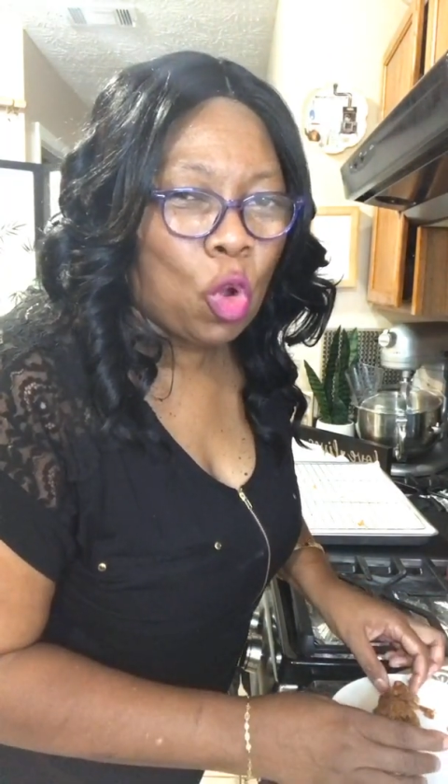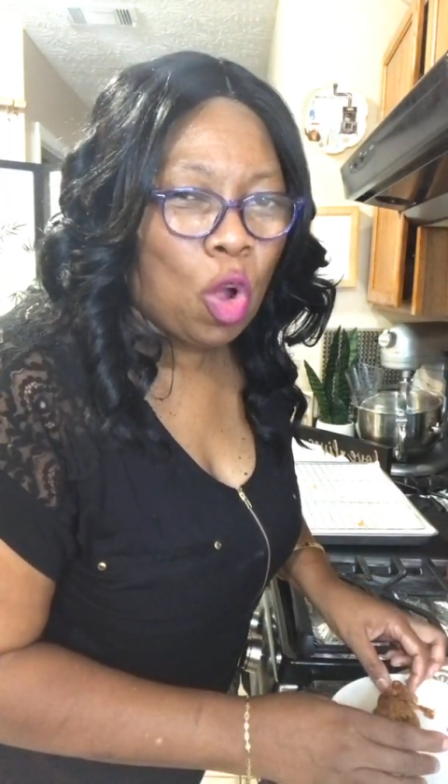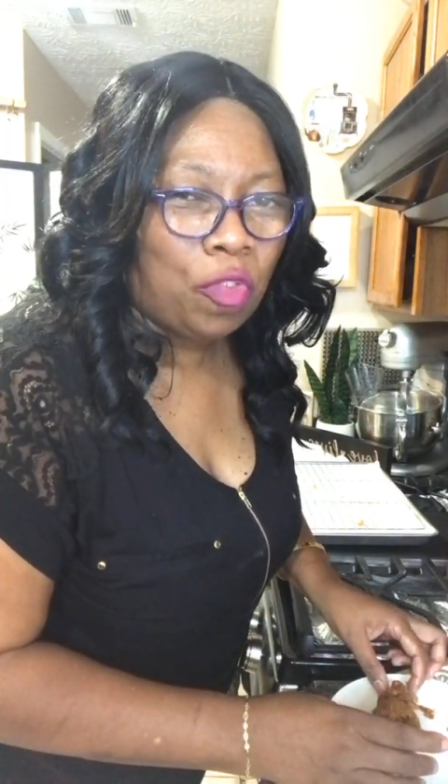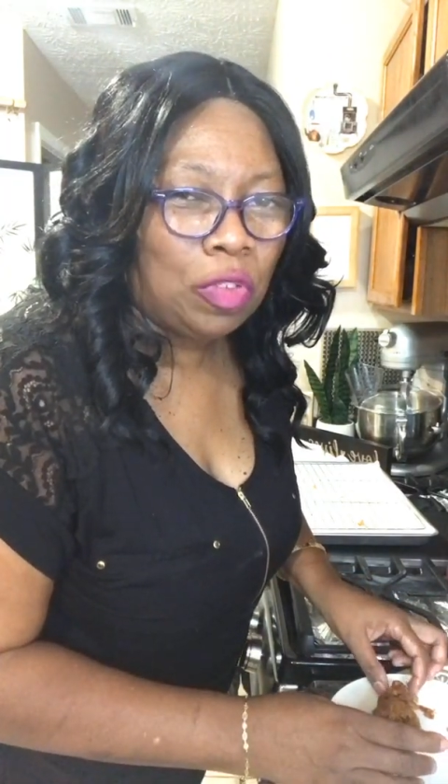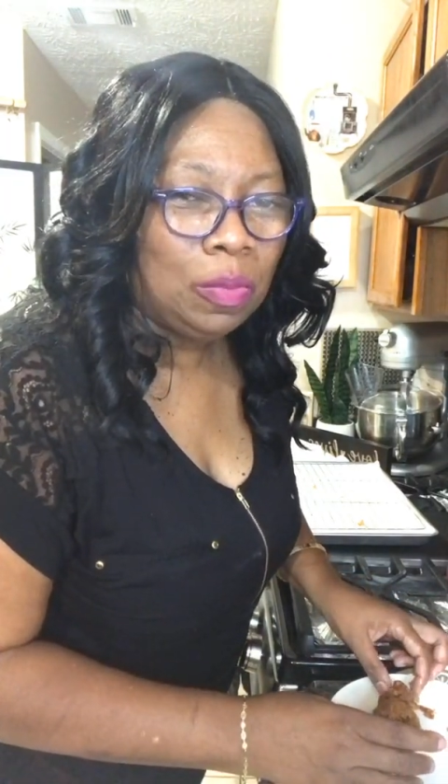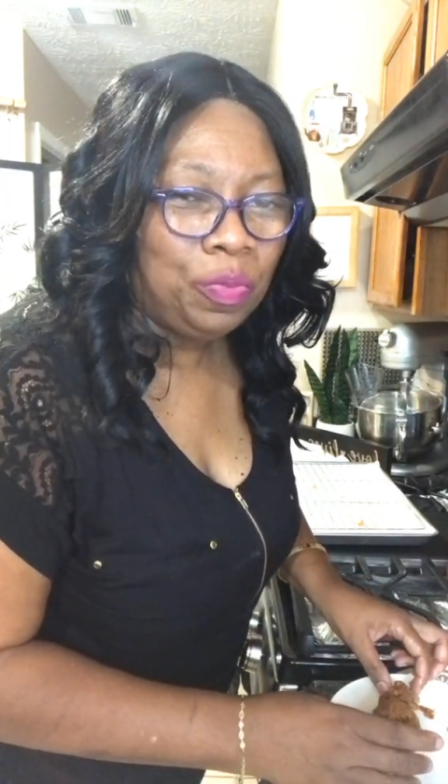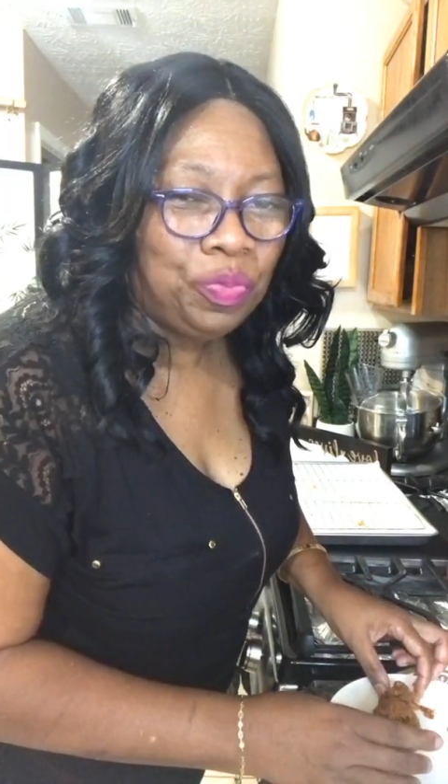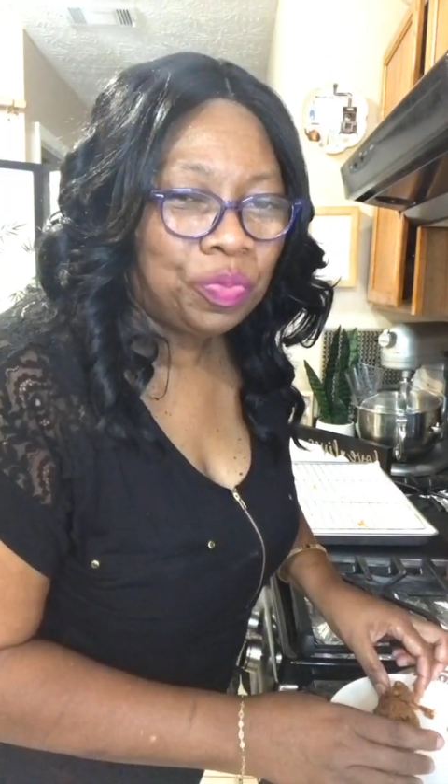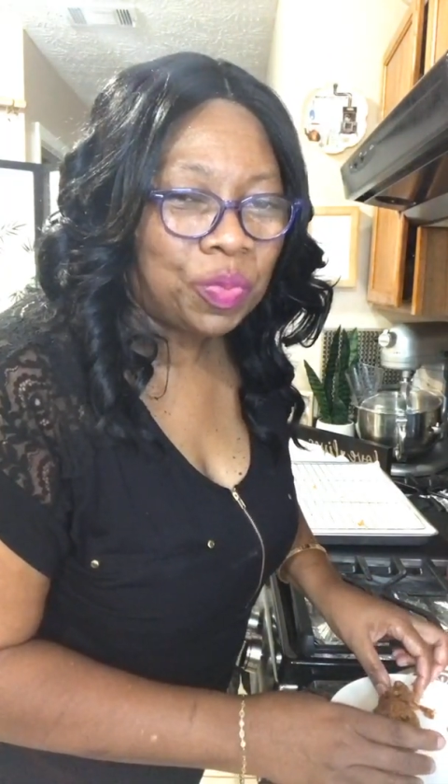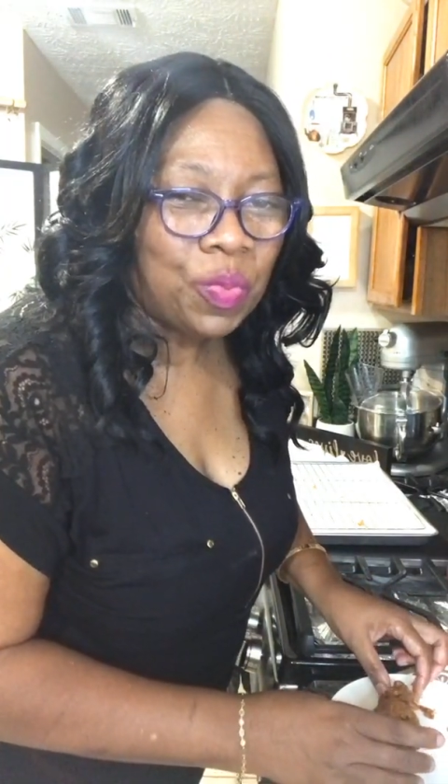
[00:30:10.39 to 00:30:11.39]
off,
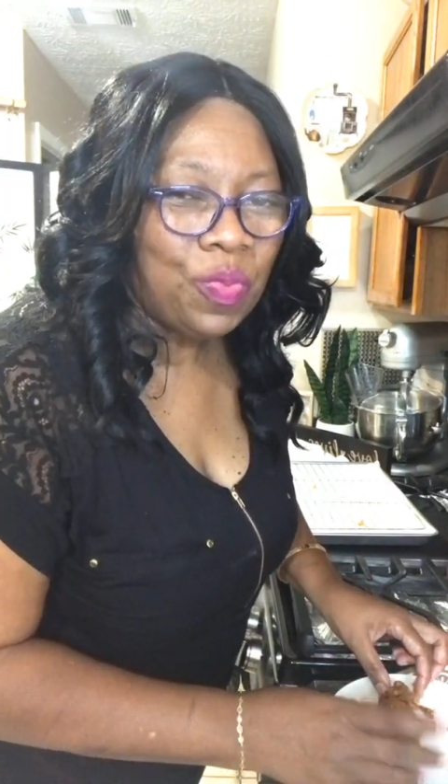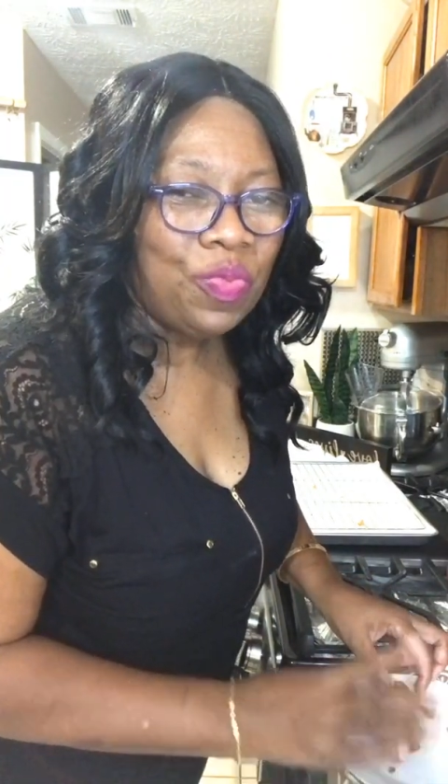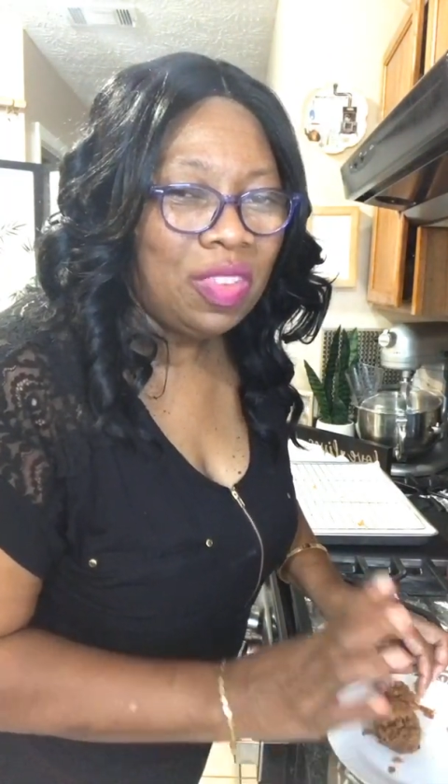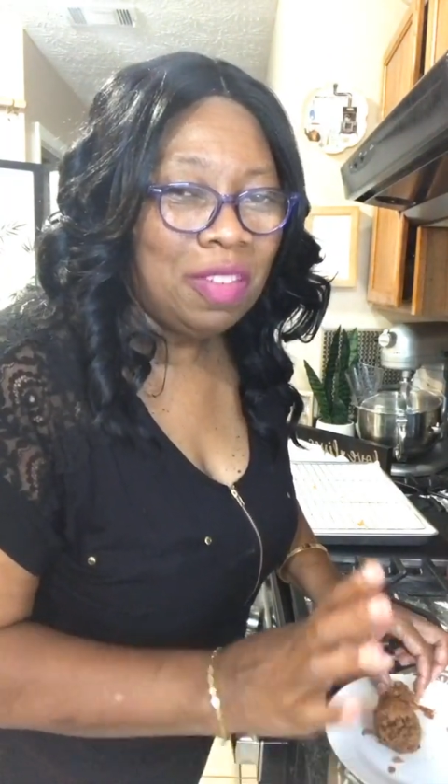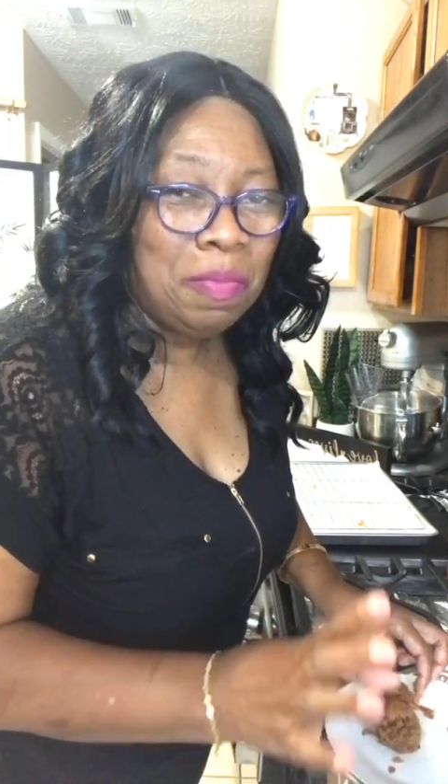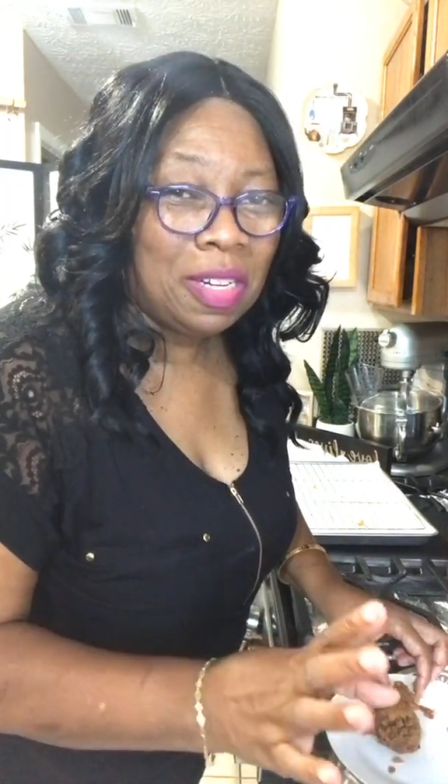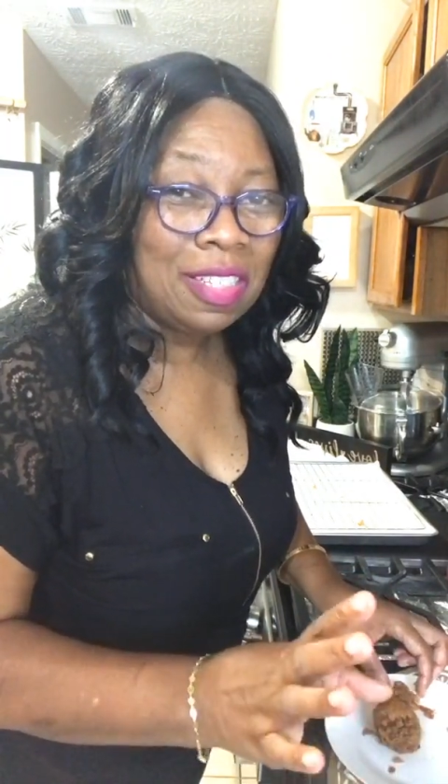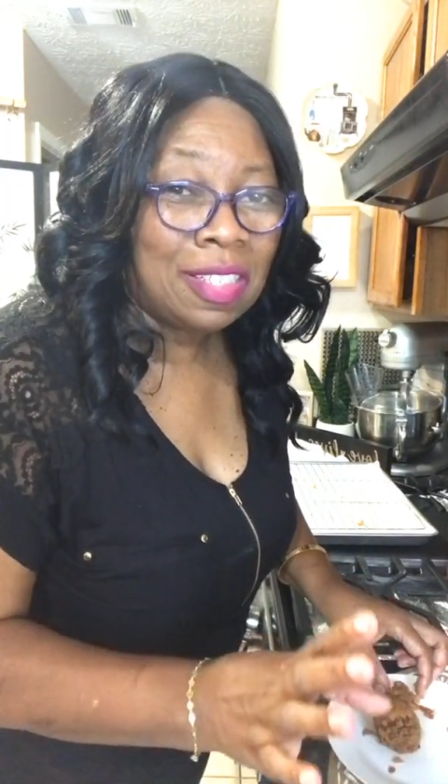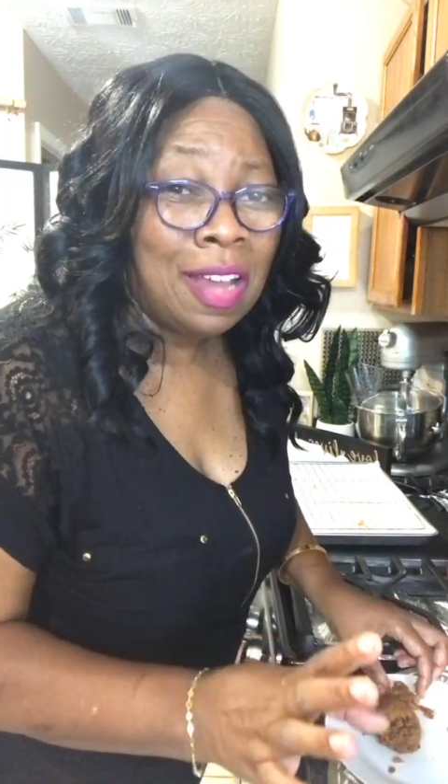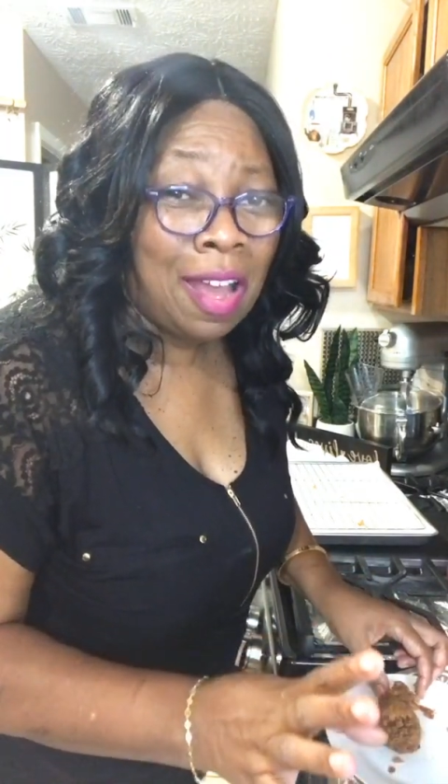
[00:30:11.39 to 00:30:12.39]
but
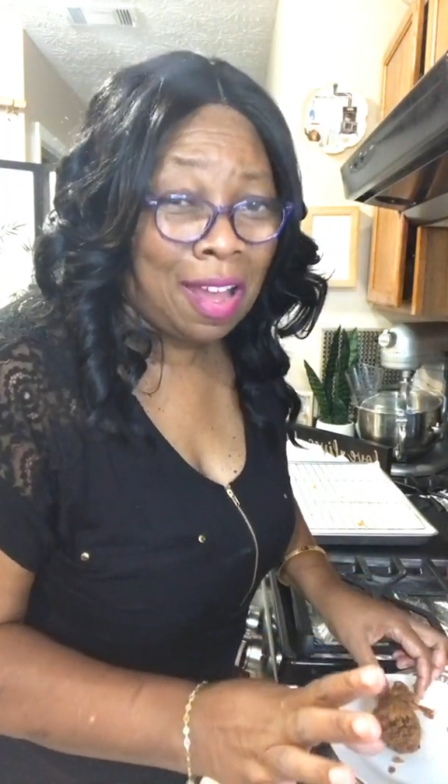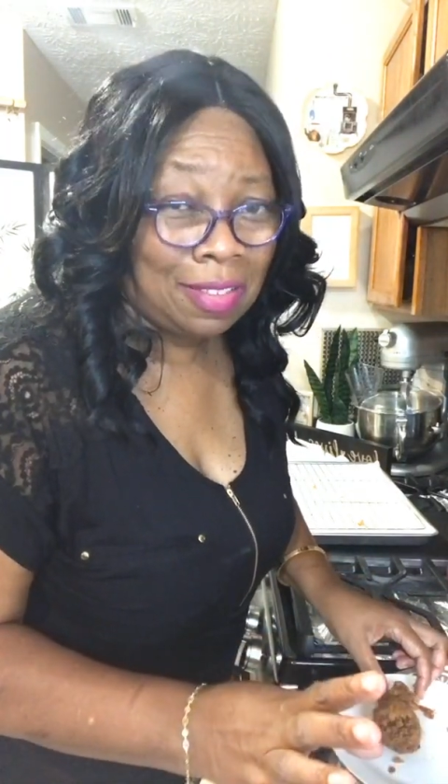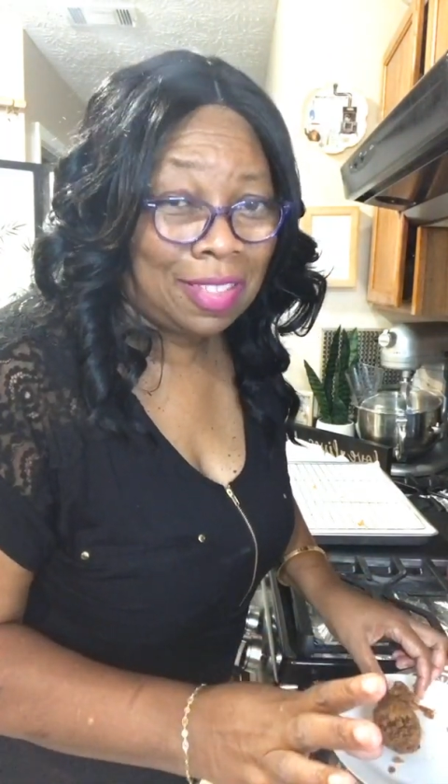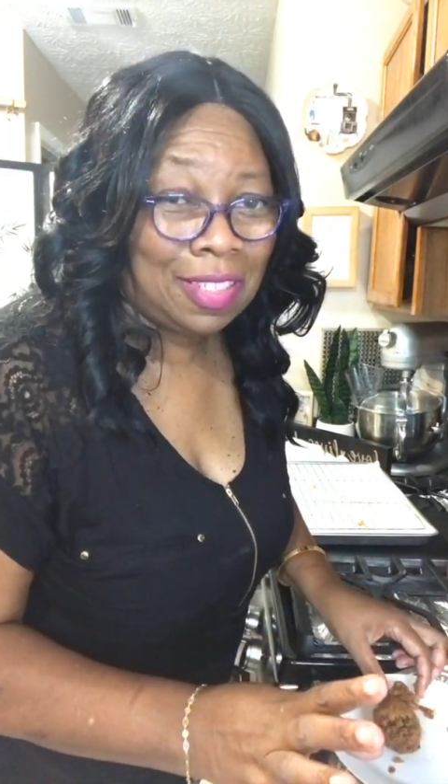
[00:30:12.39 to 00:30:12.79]
it's hot.